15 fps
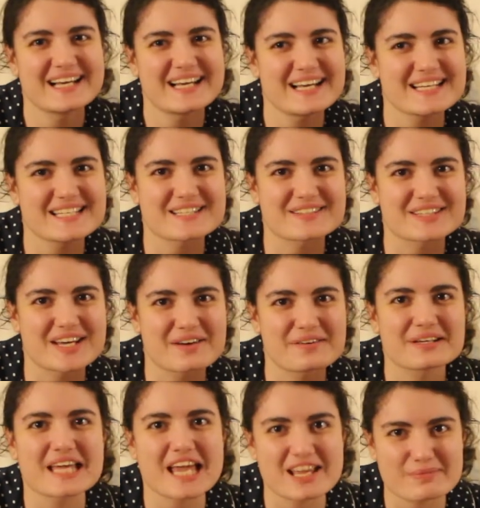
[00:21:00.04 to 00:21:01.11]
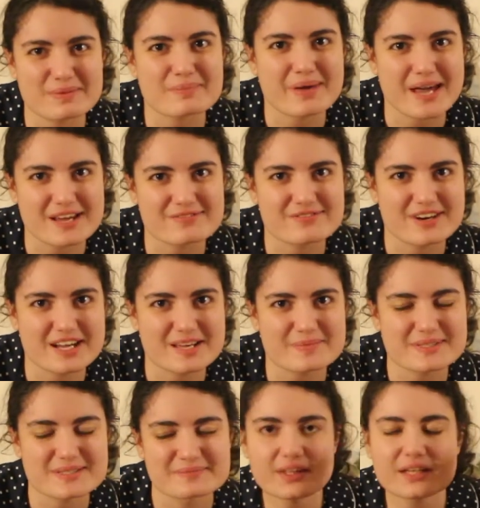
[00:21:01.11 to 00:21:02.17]
I don't know, it gave me bad
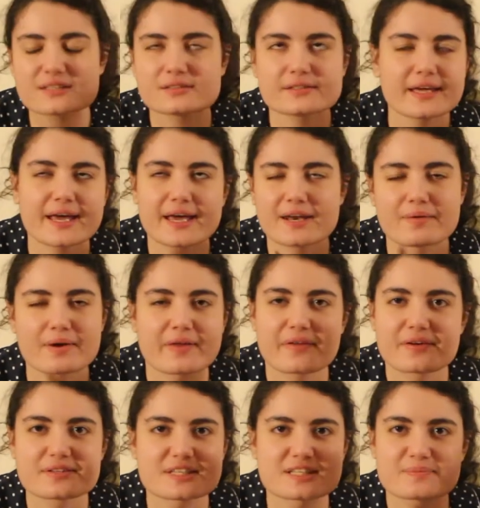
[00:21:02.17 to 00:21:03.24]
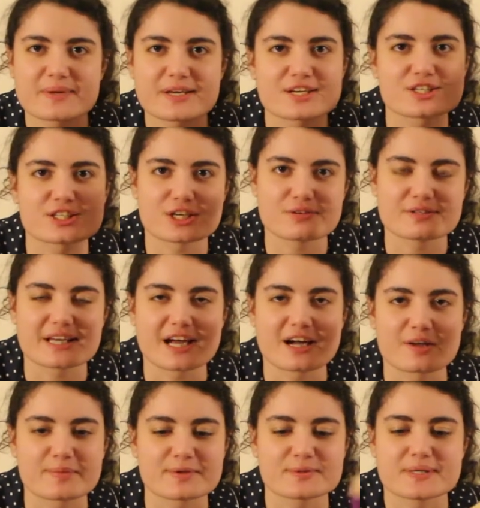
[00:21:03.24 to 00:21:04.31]
vibes. So yeah, anyway, there's this big
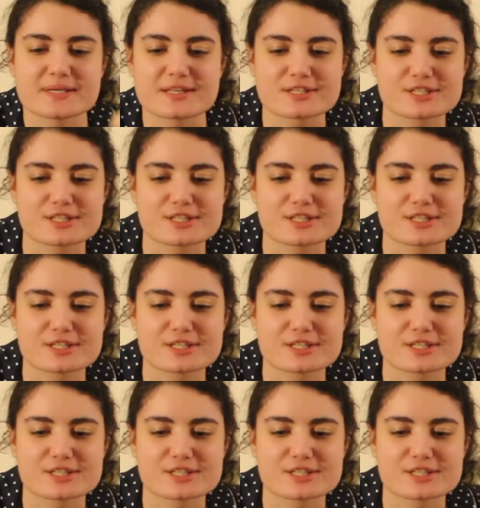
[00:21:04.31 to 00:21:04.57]
showdown between the